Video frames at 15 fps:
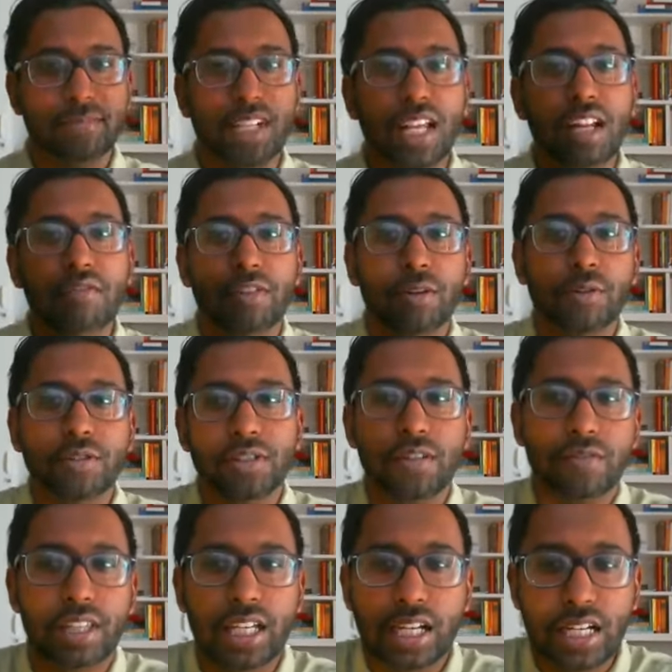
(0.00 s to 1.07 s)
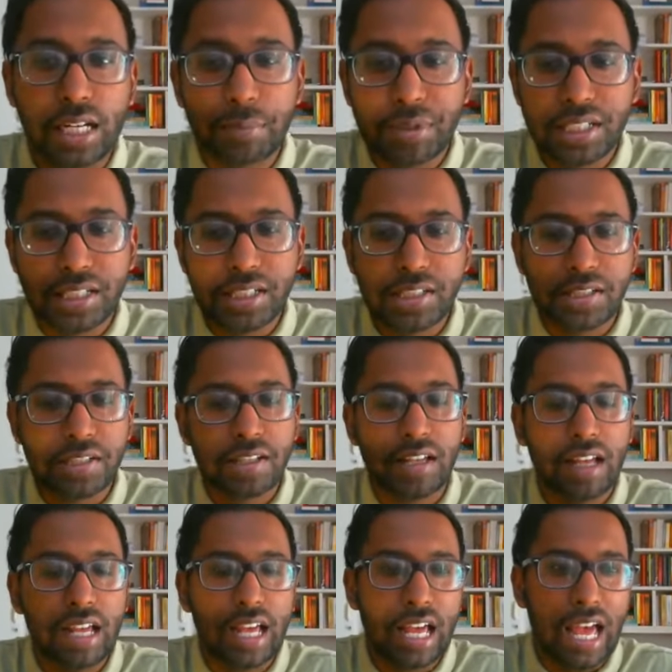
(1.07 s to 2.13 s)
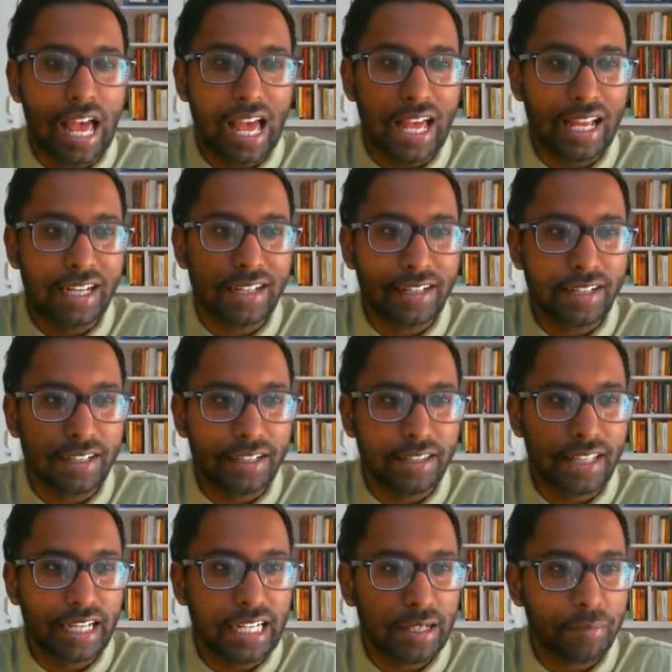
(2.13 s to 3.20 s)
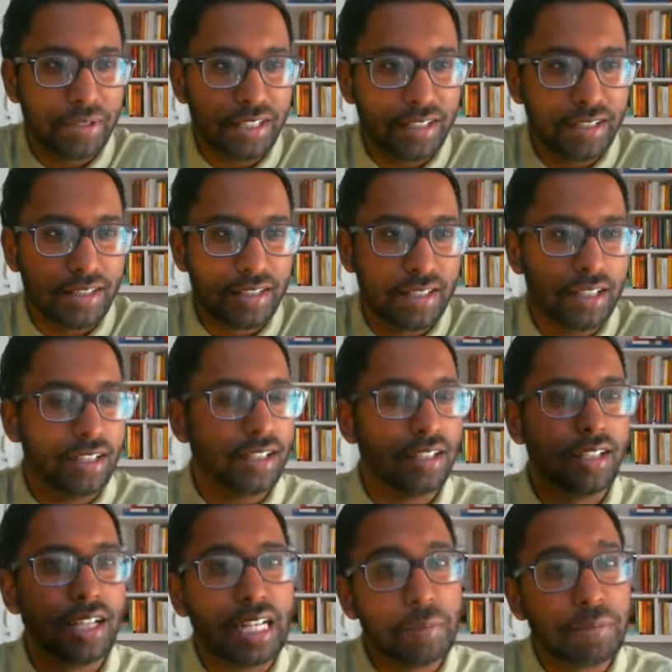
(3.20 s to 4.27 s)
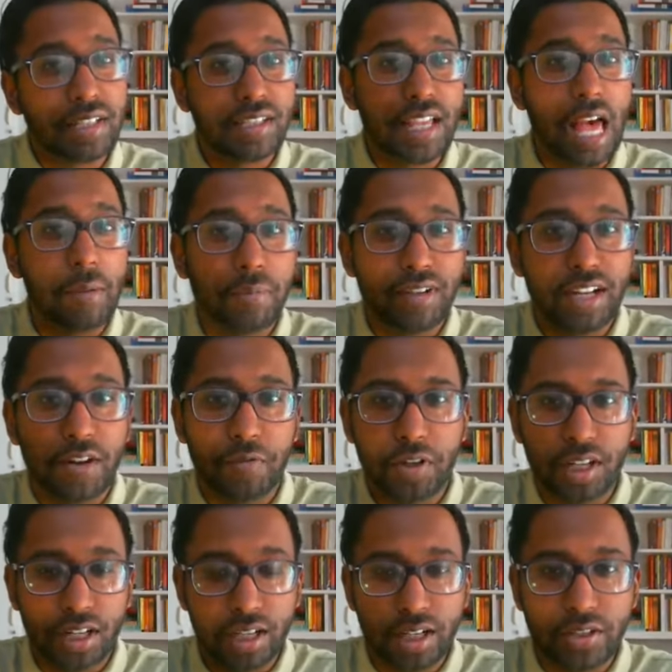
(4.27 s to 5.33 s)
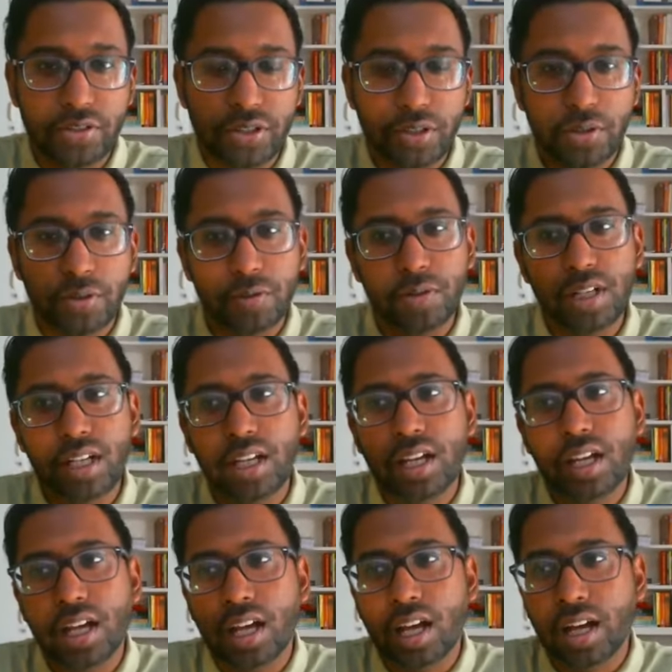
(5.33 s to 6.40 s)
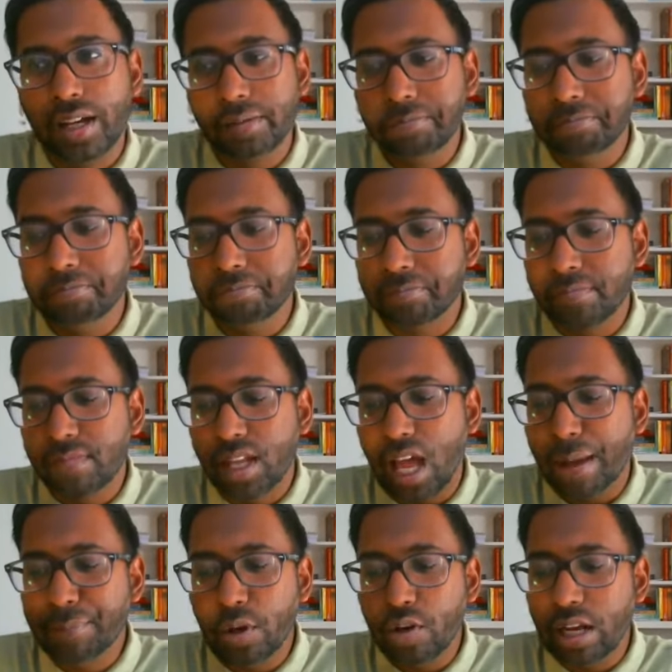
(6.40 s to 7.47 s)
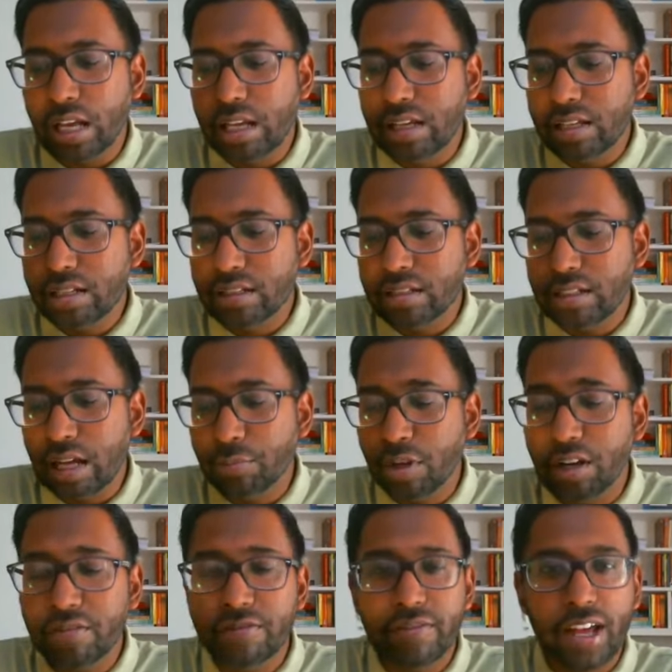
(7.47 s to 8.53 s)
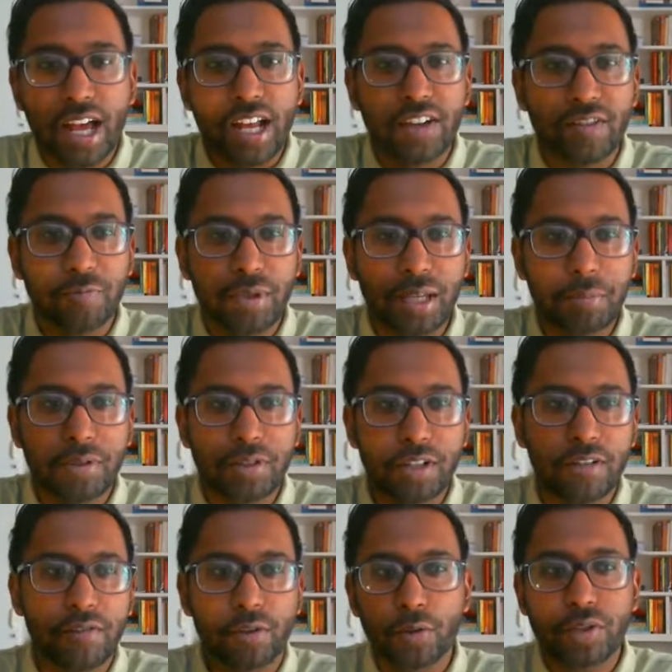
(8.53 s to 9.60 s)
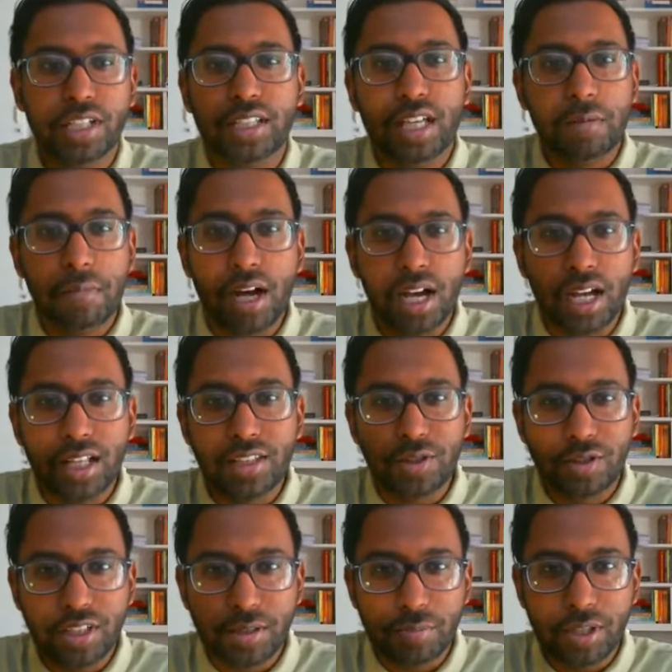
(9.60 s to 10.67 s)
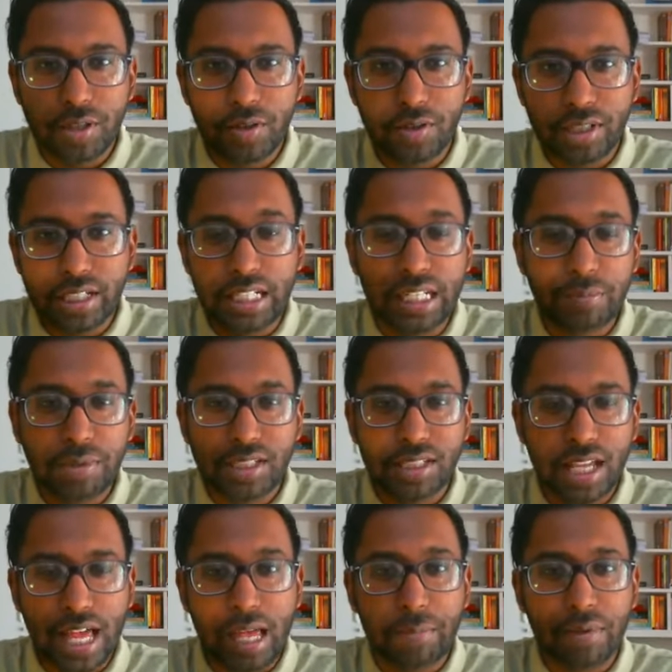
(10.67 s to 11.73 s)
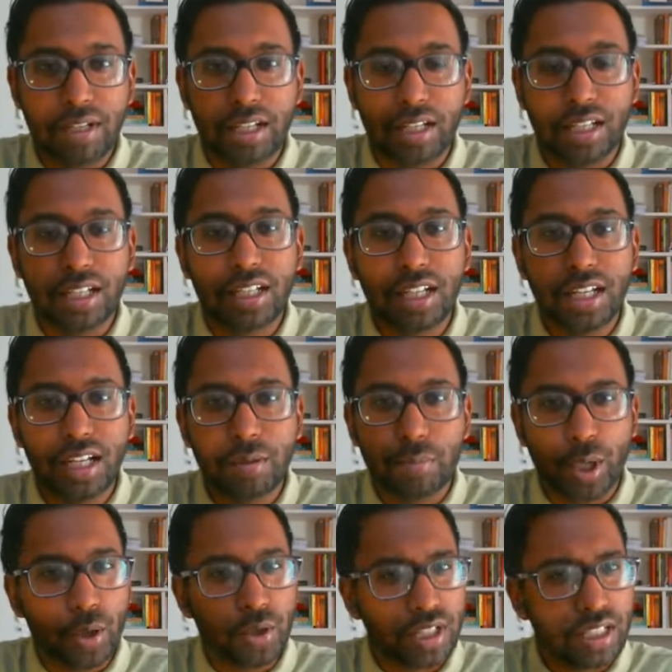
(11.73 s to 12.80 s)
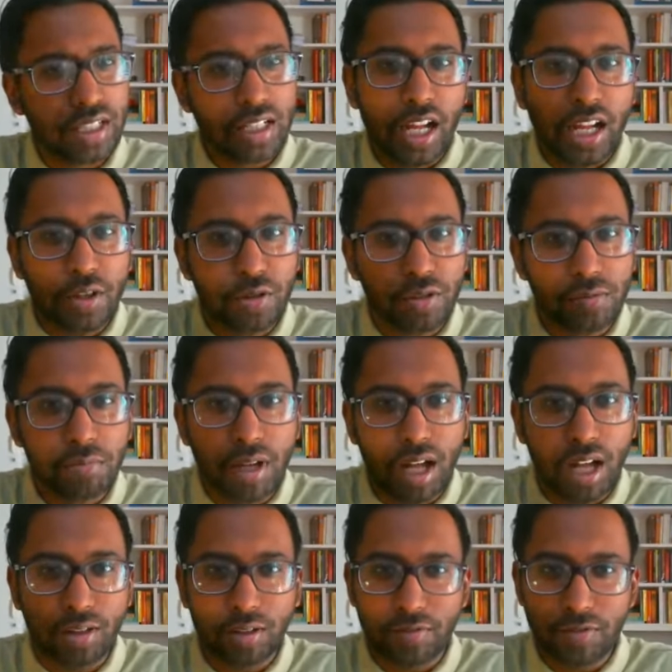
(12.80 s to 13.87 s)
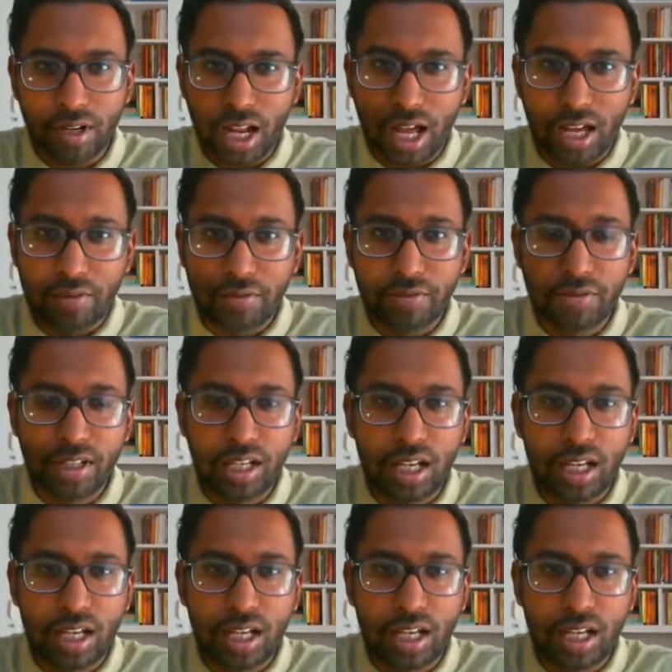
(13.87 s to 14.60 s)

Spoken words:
influence of the eclipses, and the eclipses happen every year. So um, I'm not a I'm not a fan of people sort of losing their minds just because eclipses are happening, because it's a natural part of life.